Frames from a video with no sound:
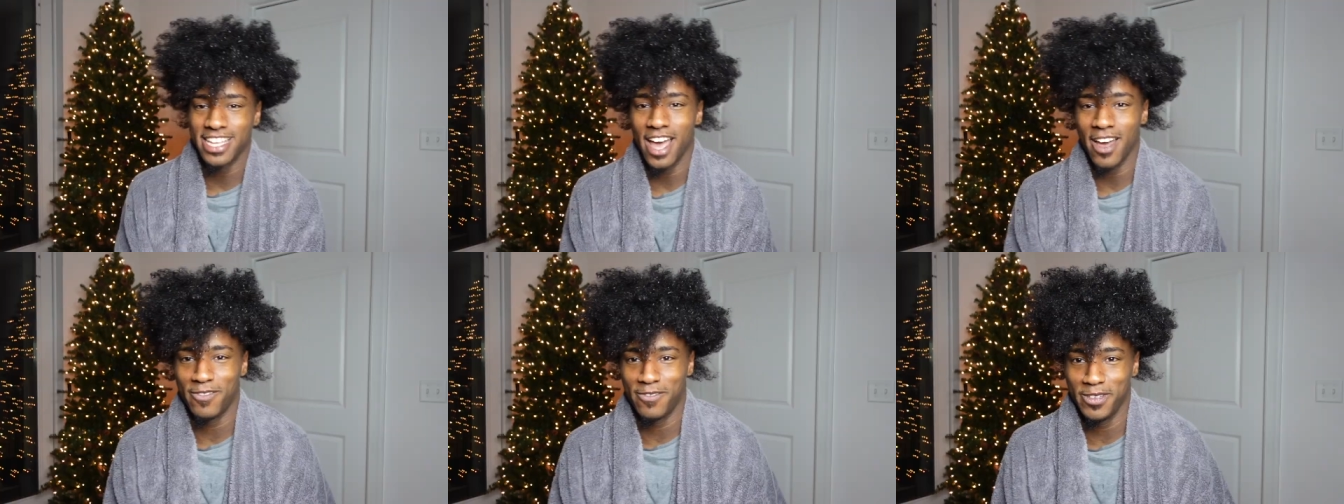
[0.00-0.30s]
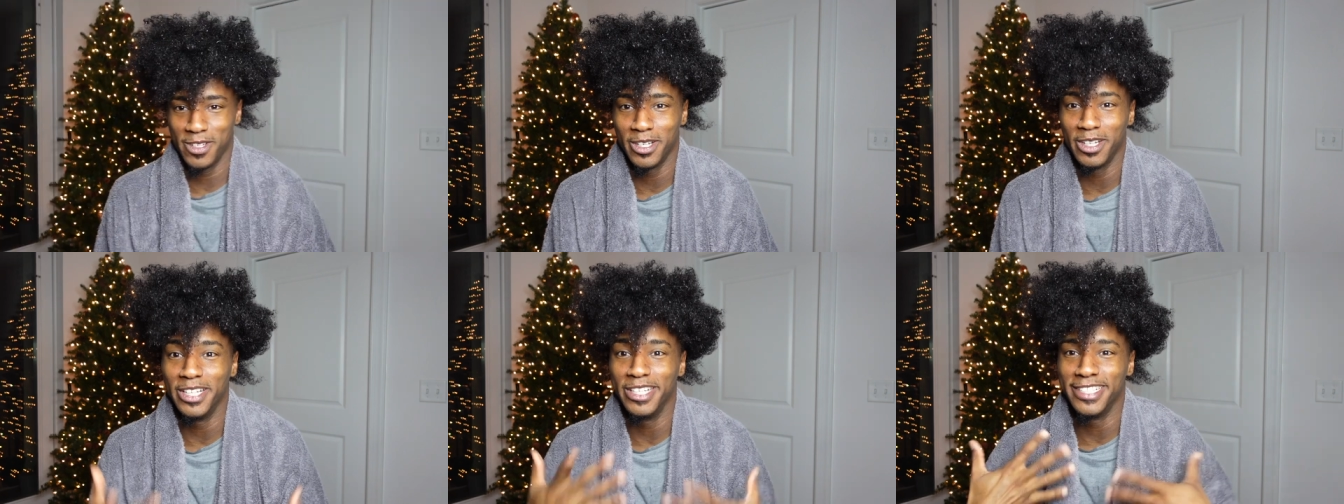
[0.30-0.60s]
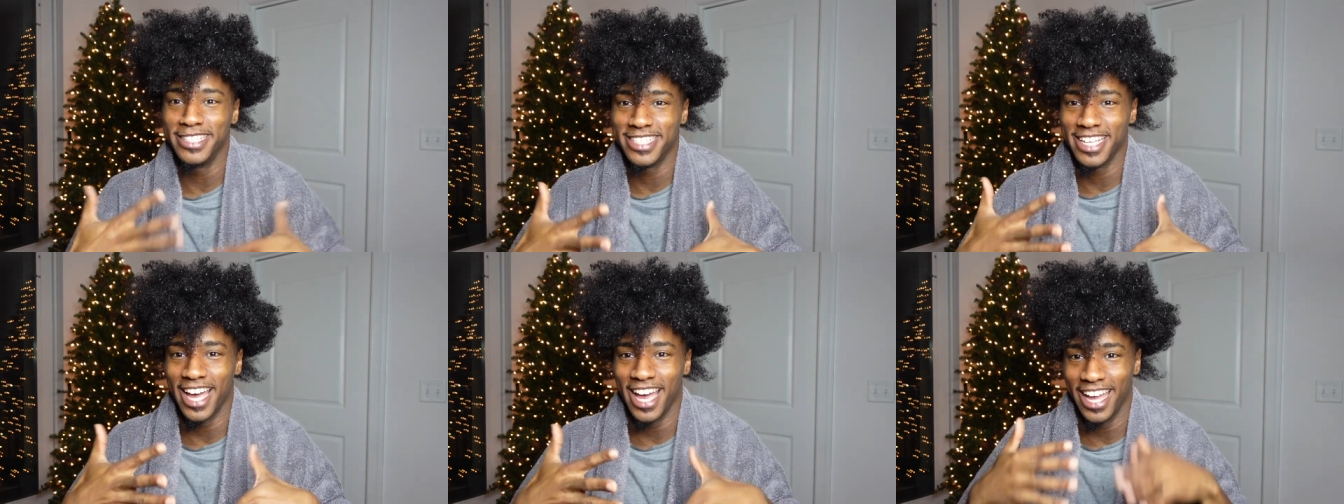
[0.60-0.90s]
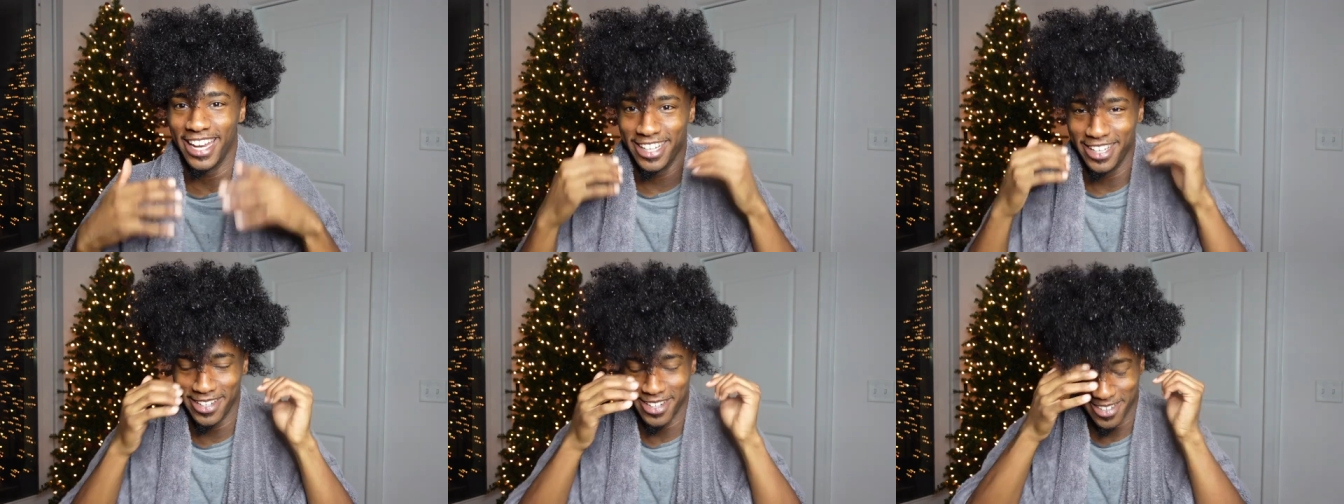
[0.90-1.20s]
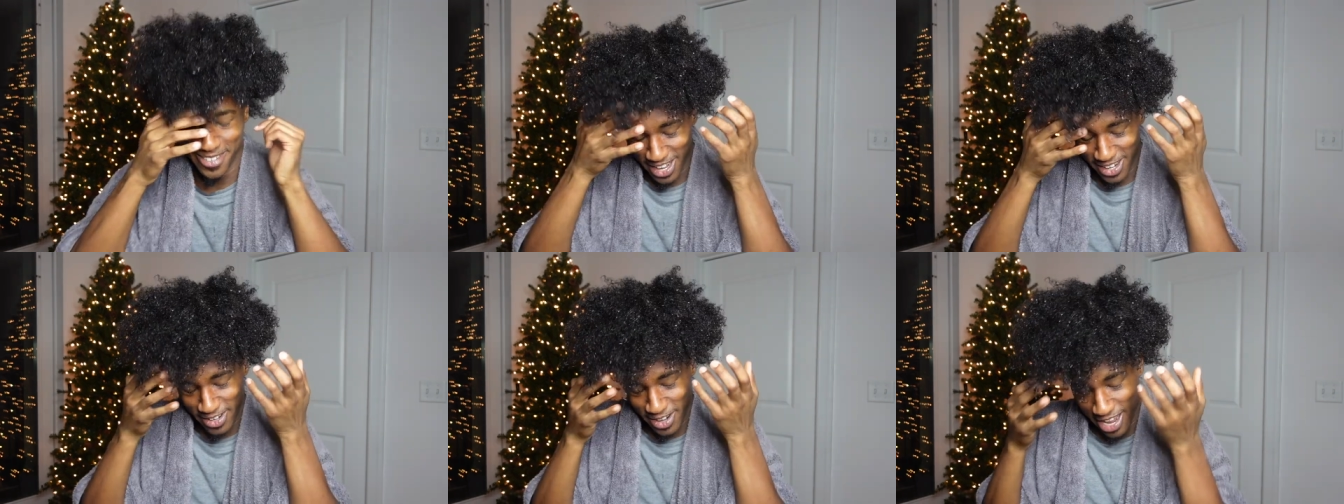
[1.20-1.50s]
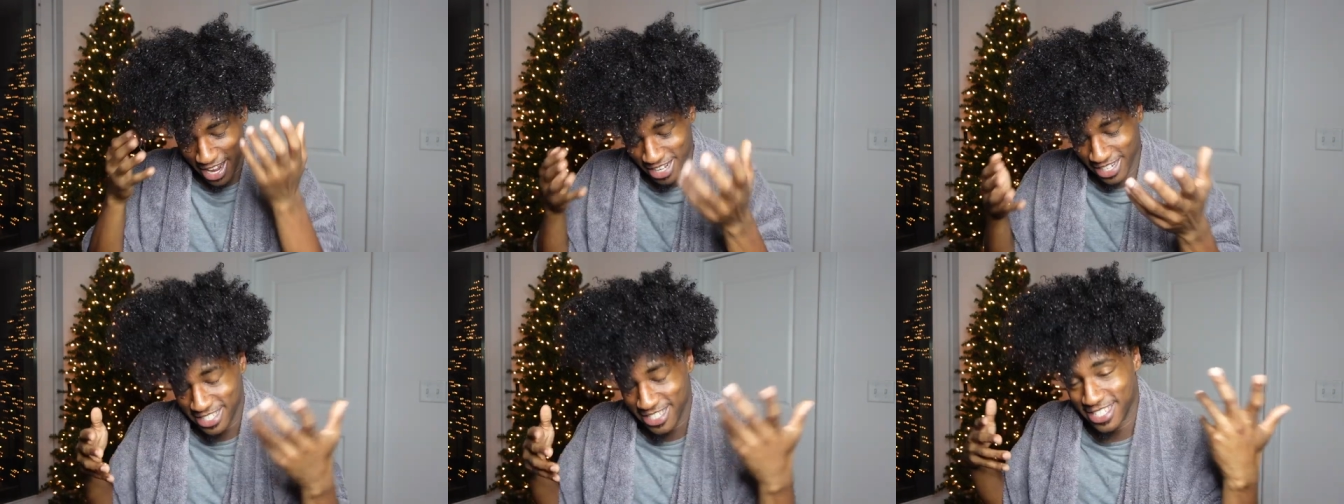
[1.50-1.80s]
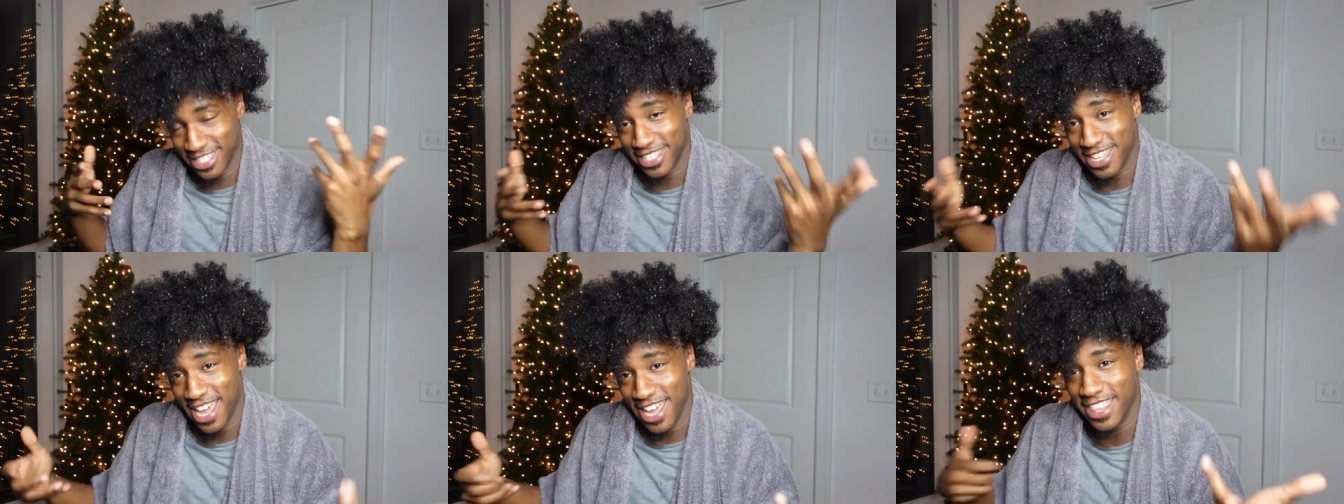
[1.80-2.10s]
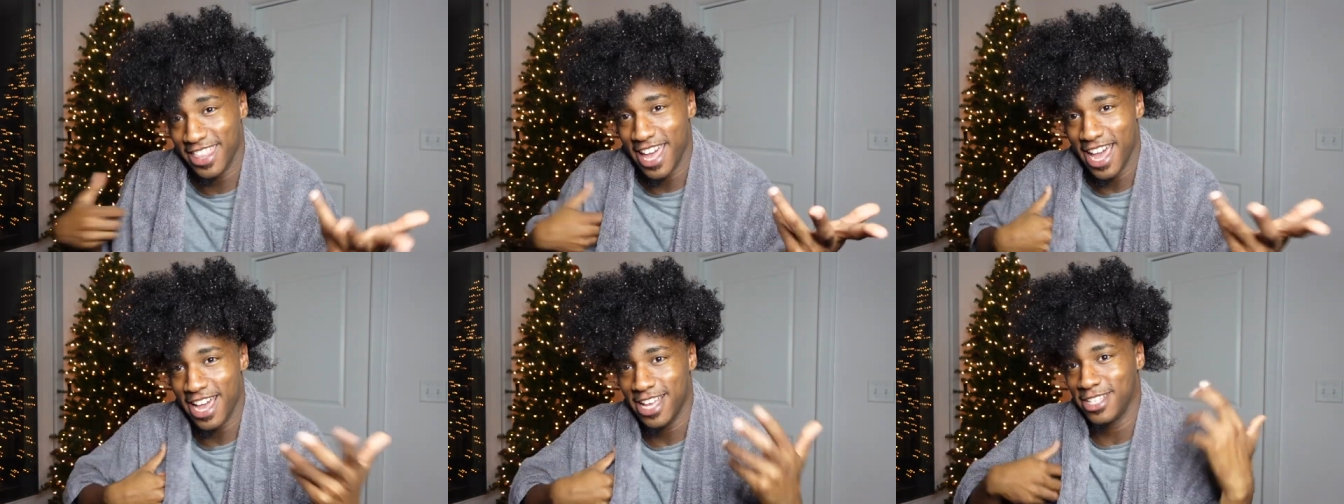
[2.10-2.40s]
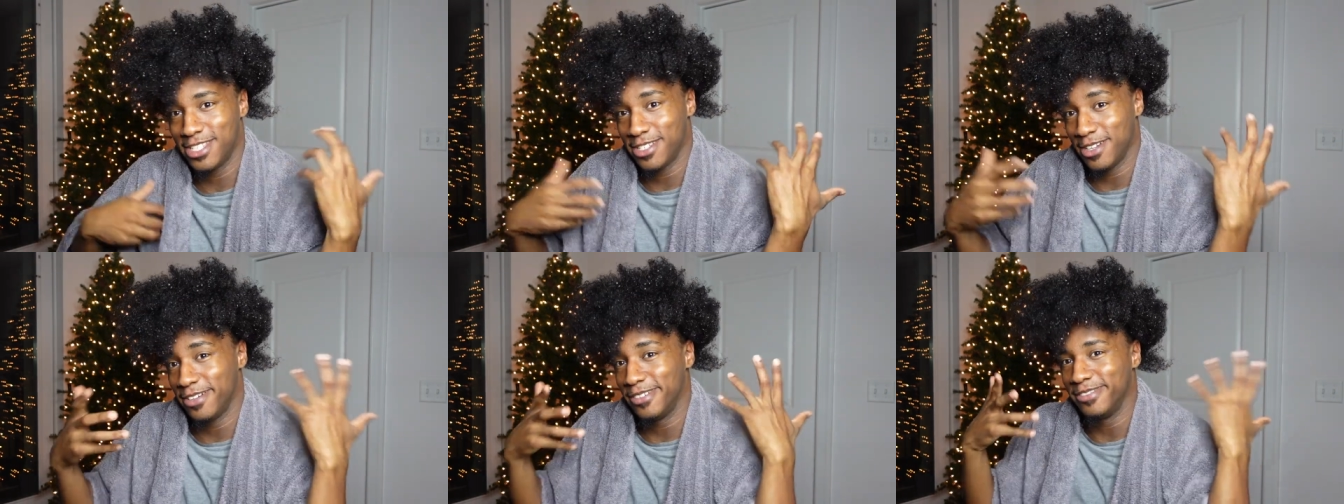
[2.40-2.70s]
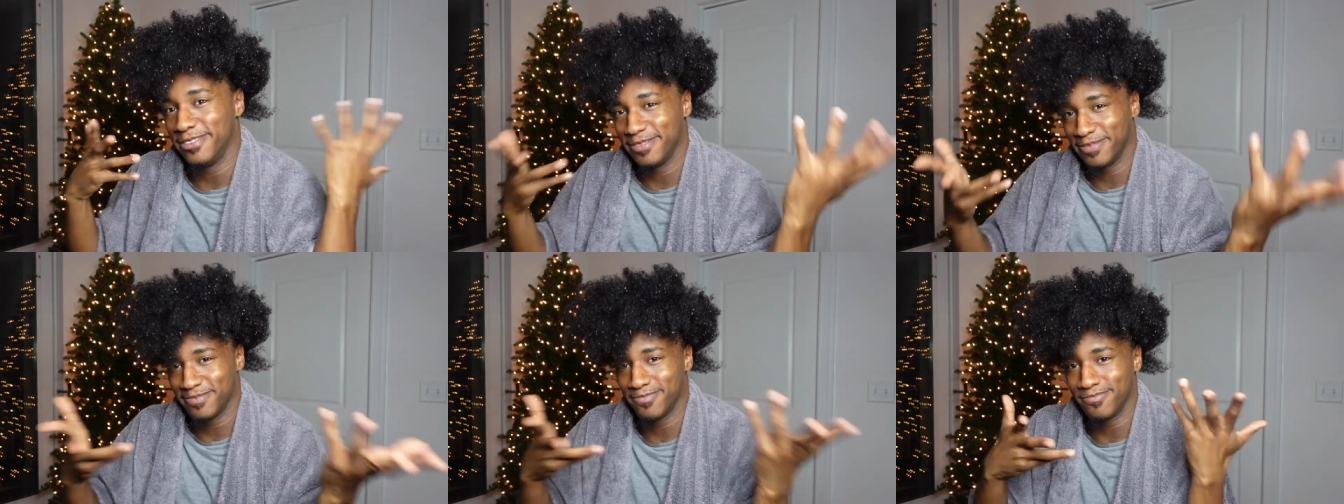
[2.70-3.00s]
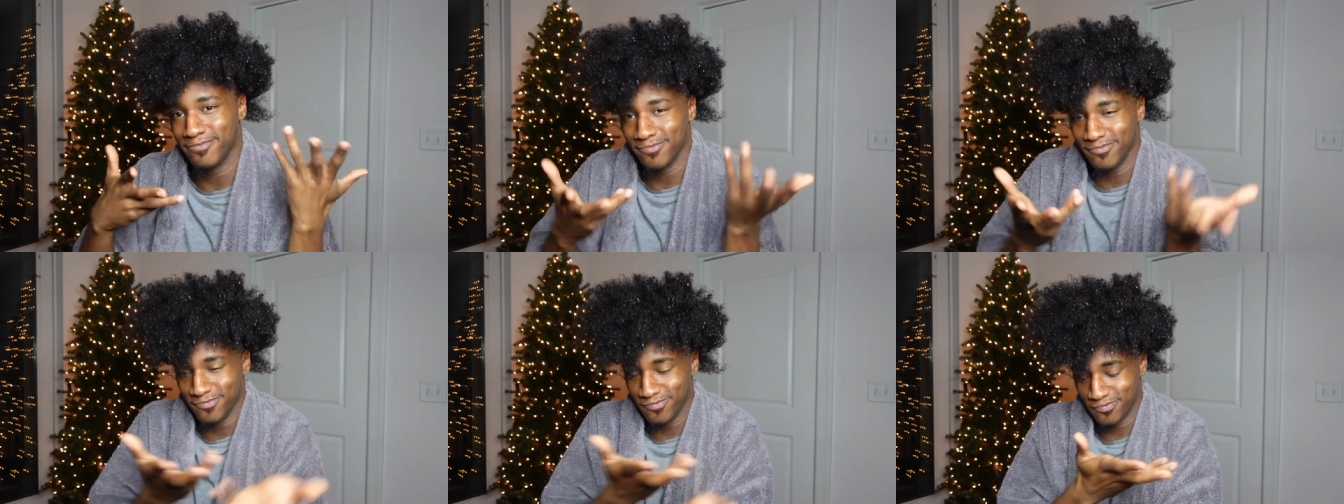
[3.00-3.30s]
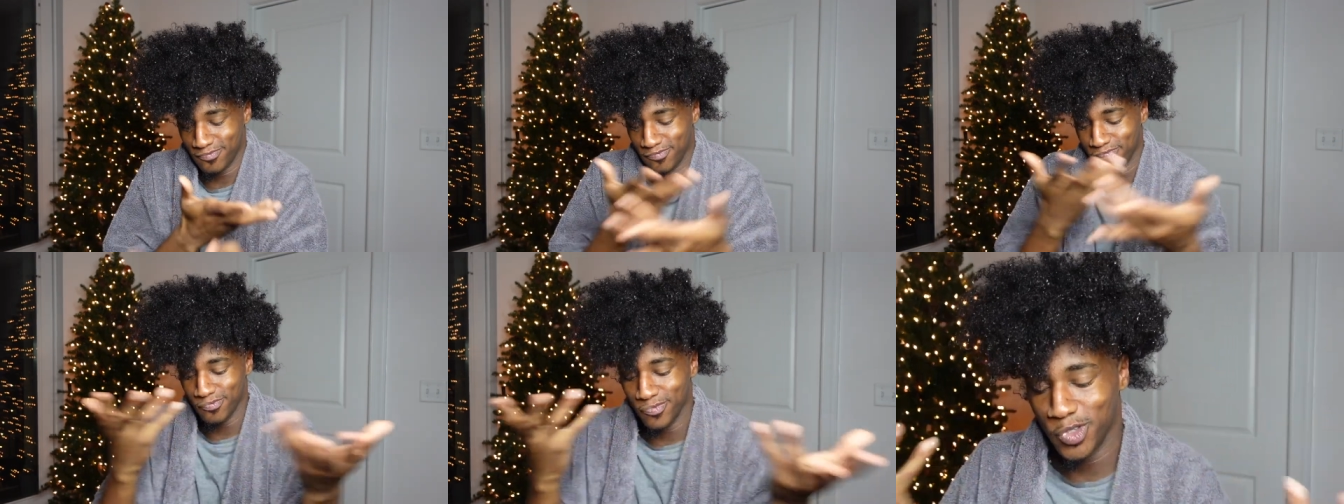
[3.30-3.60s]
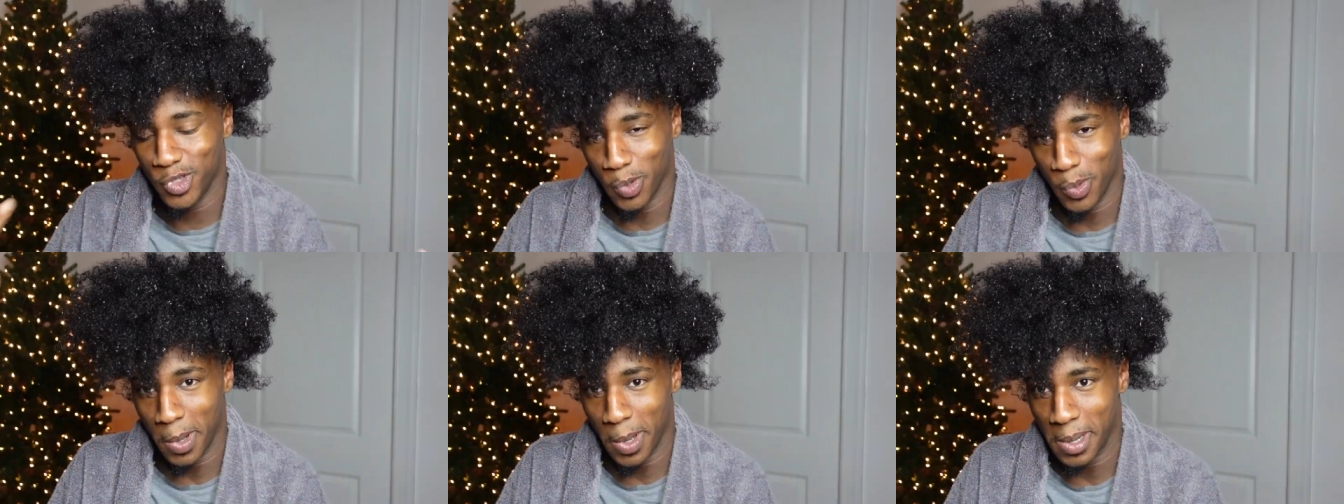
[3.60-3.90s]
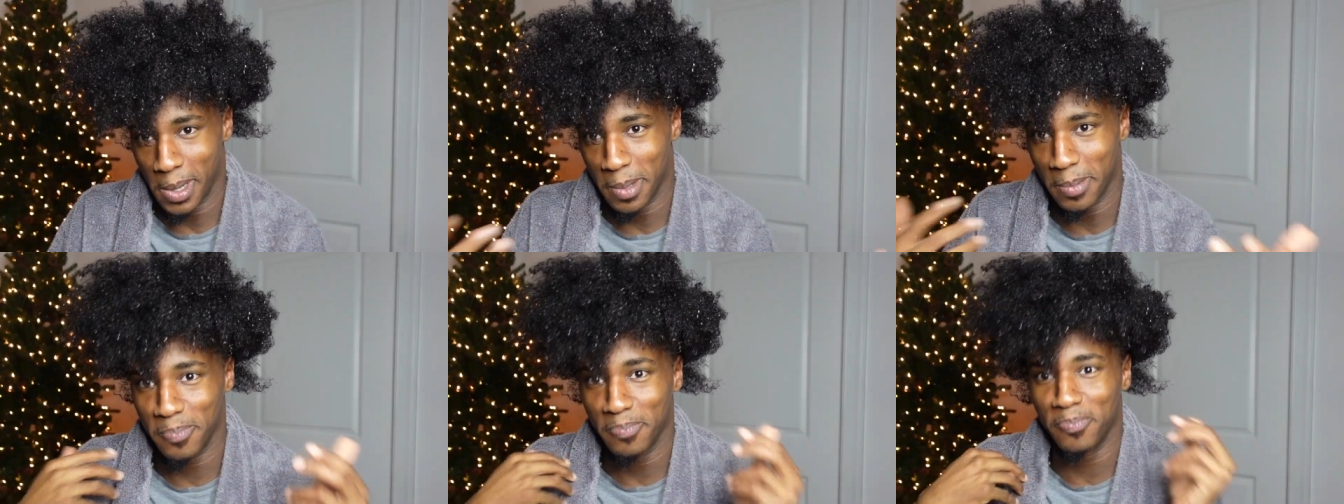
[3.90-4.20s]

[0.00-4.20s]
how I feel inside, you know. I don't know how to say that, so you're welcome.